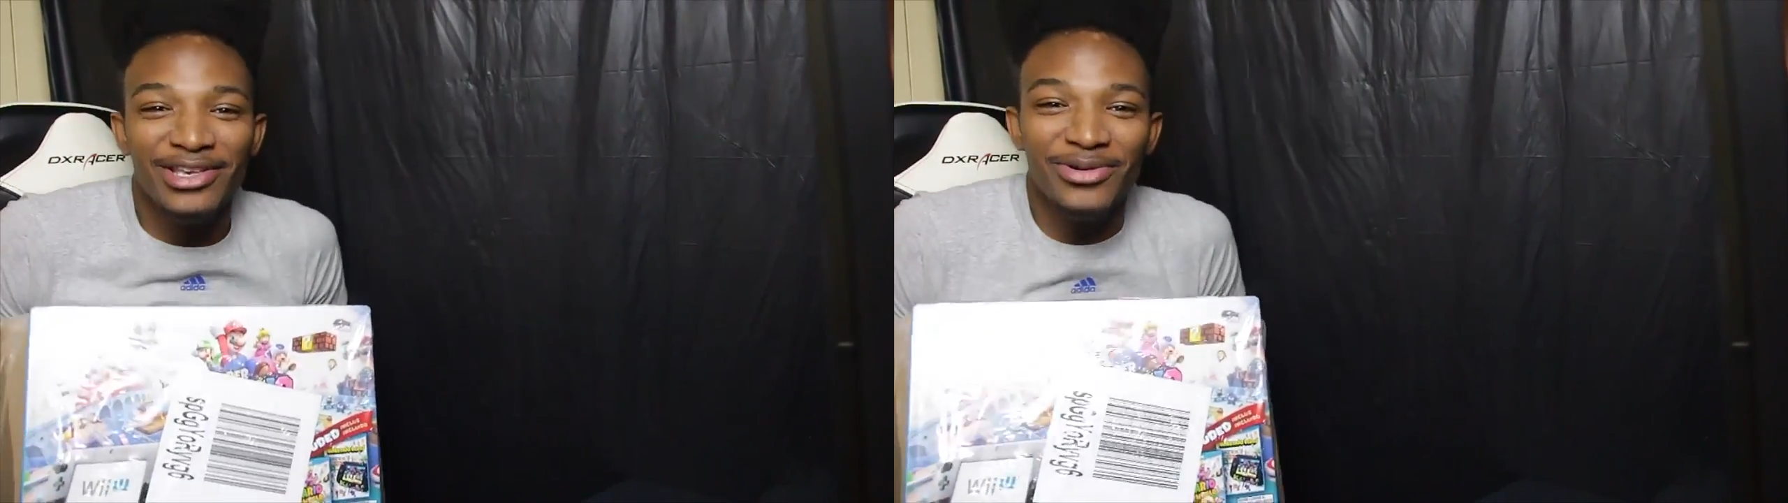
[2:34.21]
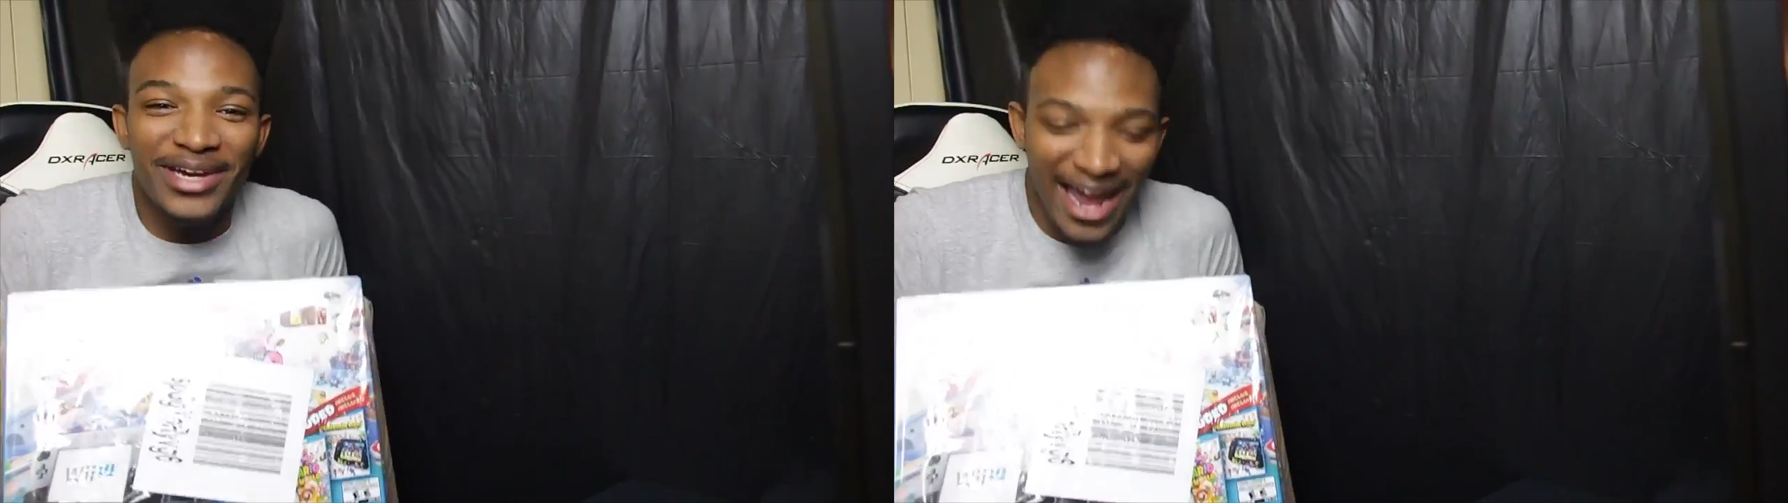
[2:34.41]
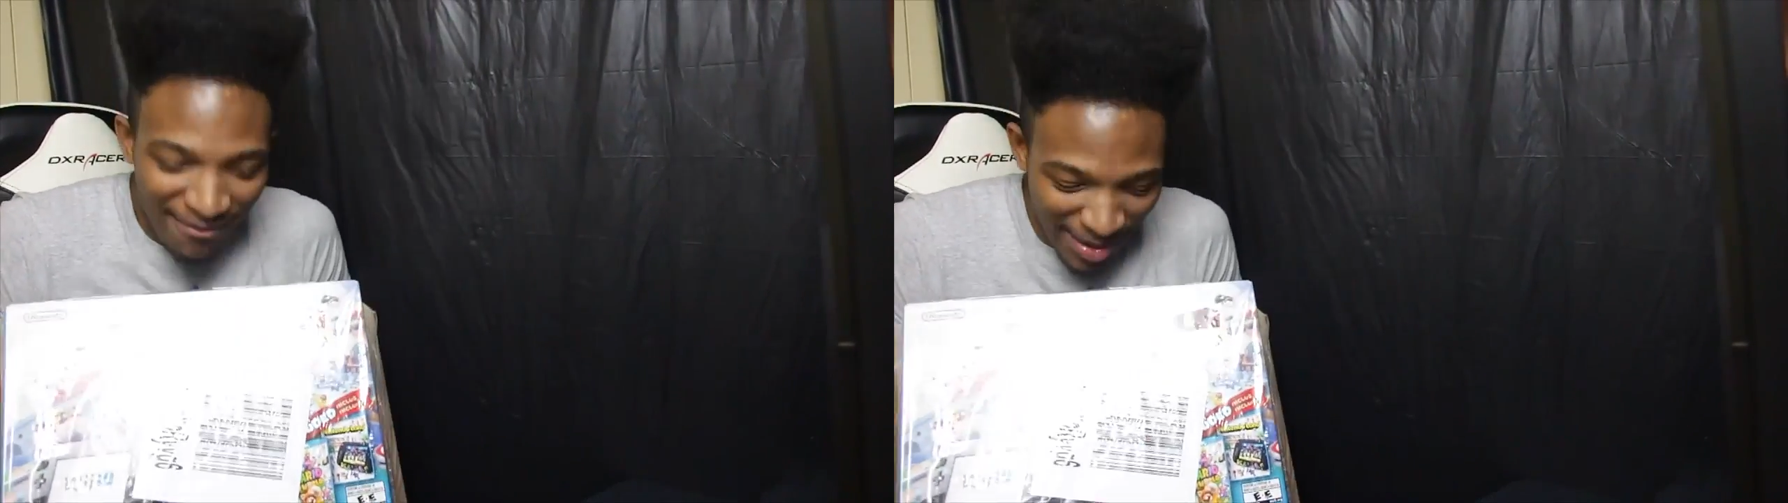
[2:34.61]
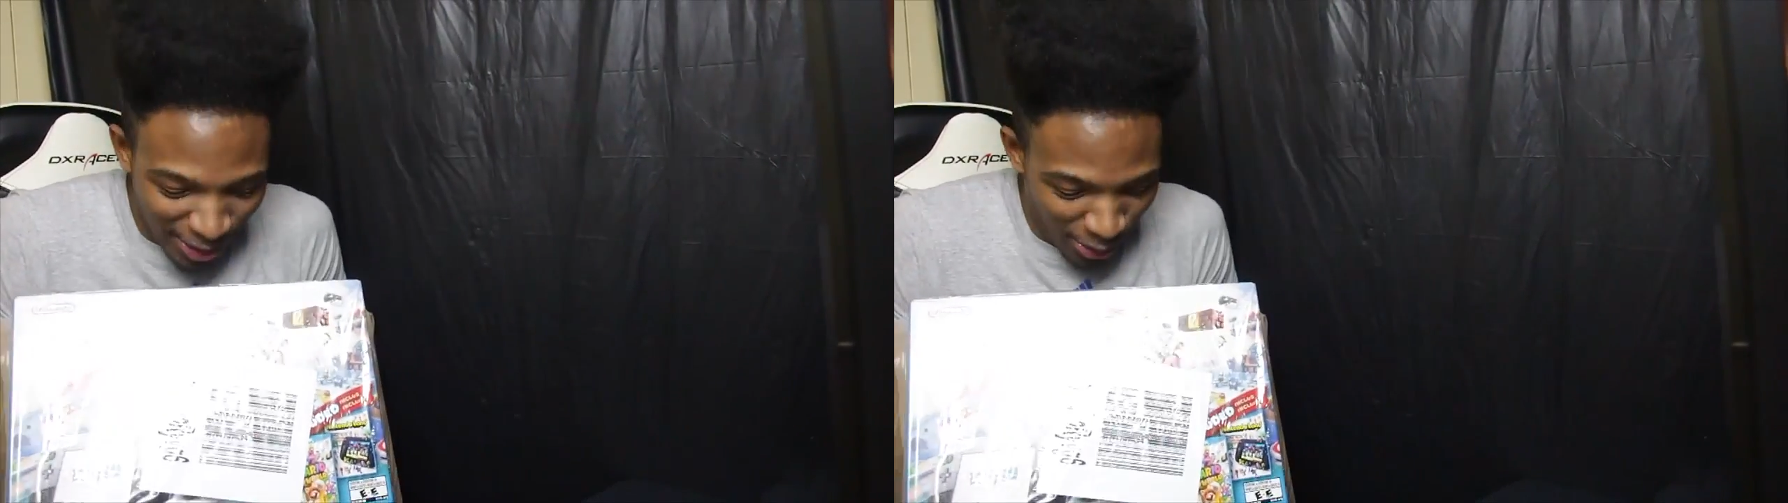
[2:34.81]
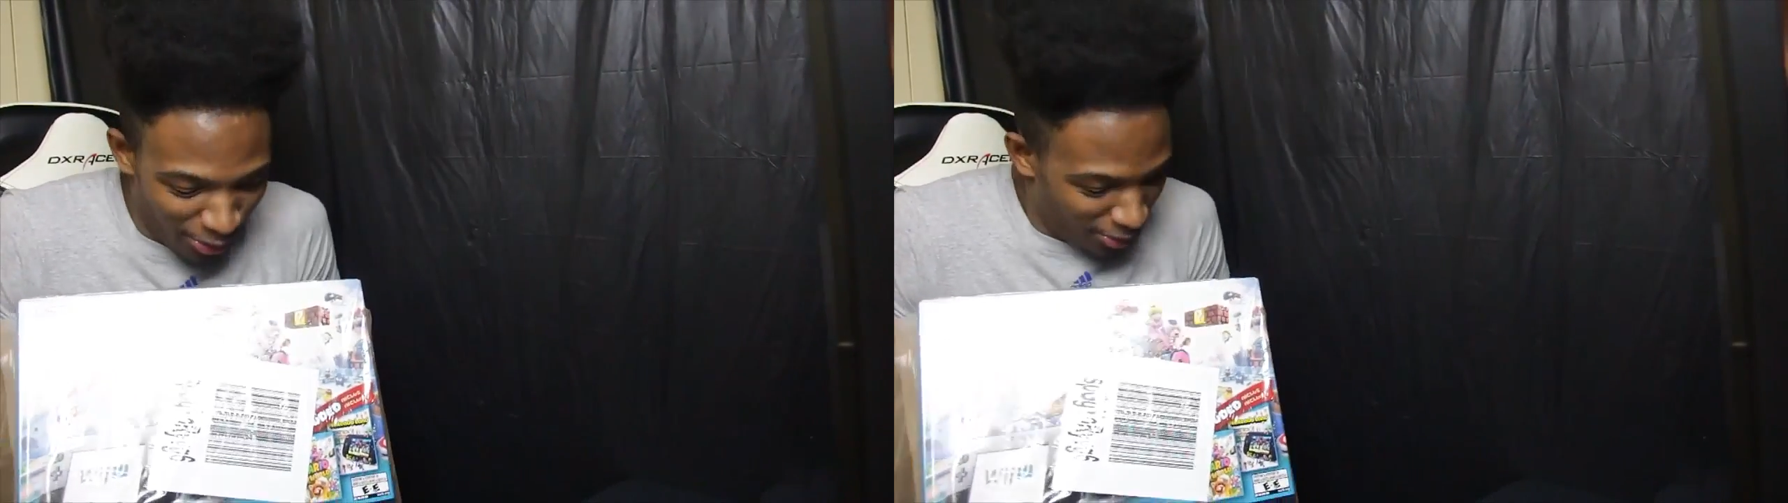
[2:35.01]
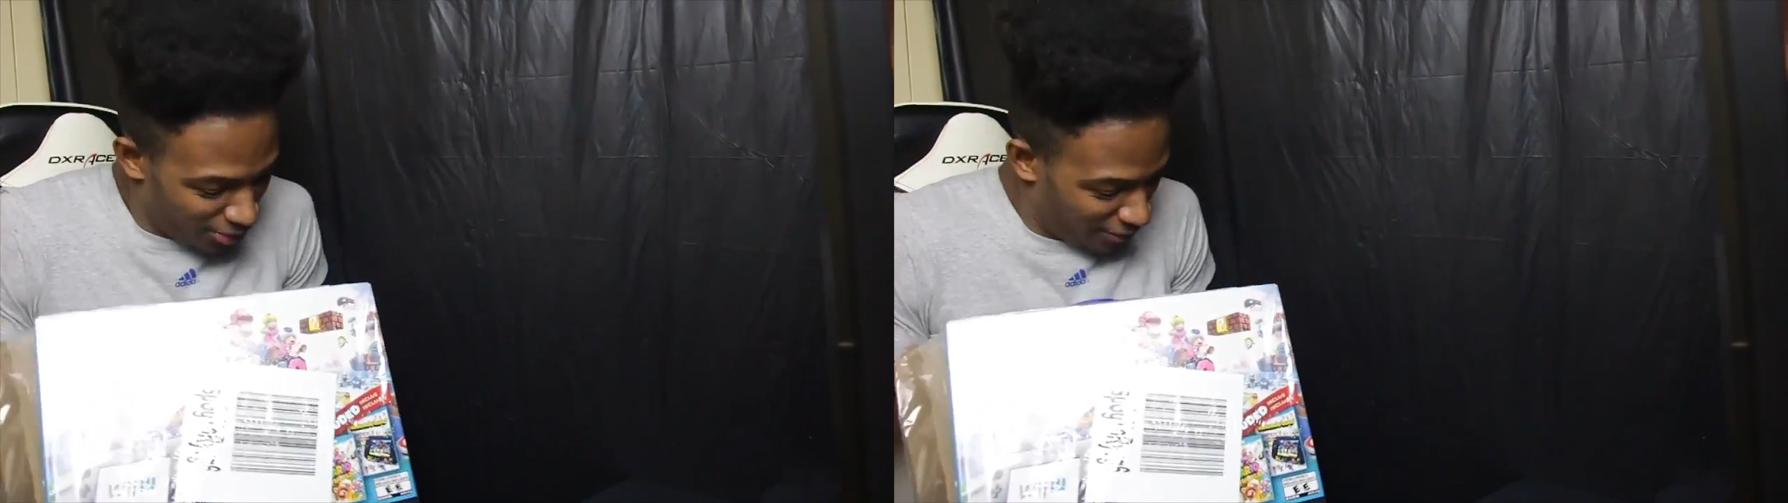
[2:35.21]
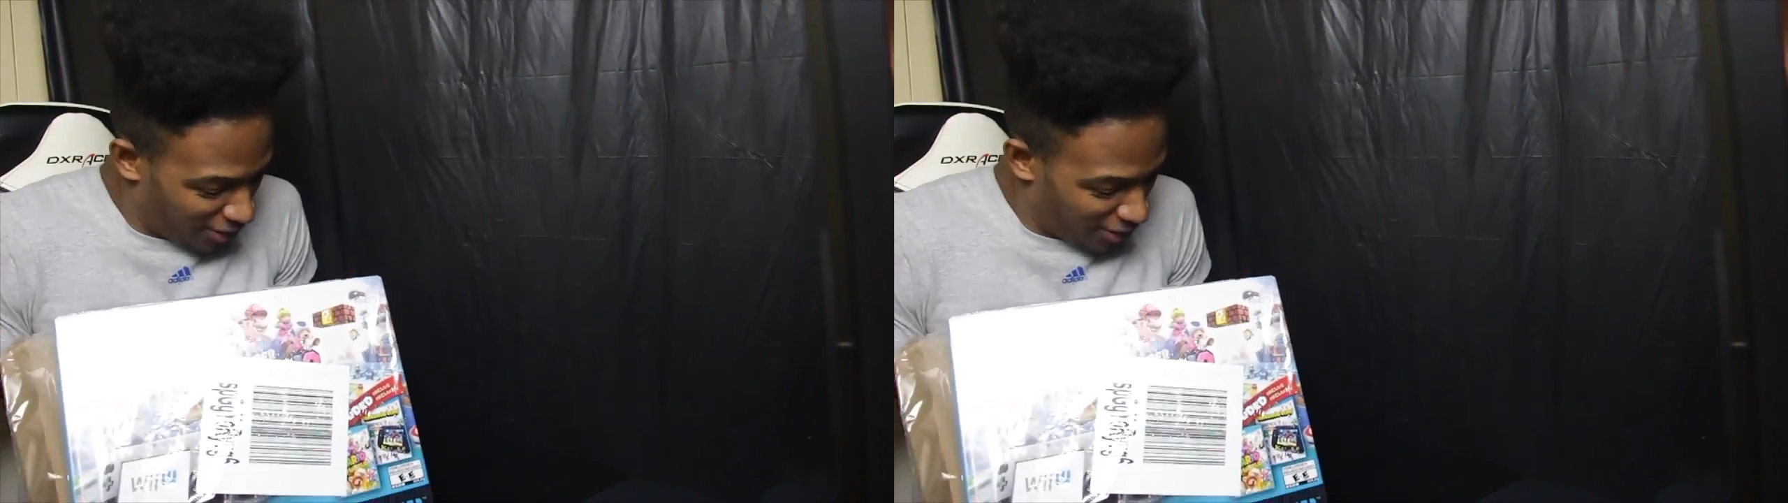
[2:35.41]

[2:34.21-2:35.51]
You gave me tools